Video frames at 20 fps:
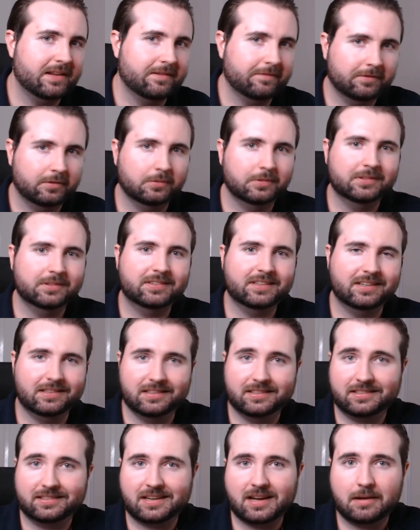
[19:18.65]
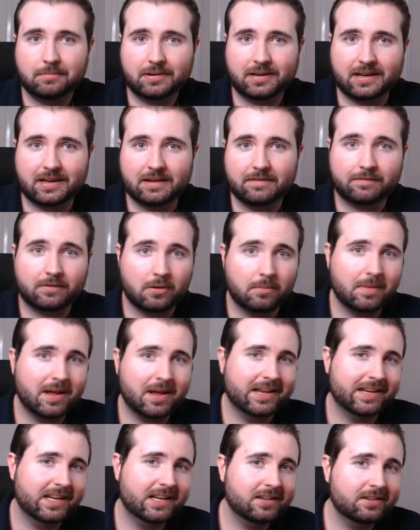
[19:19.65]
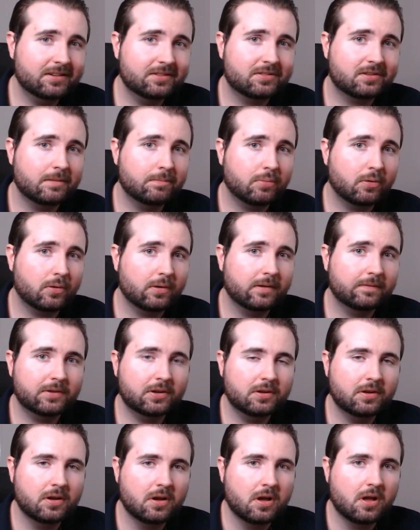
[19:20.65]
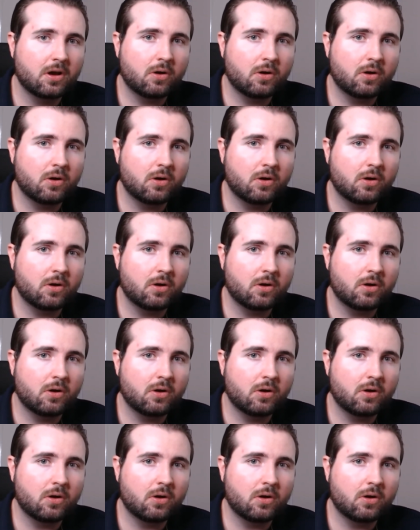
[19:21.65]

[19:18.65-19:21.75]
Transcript: influencing this company from an industry point of view?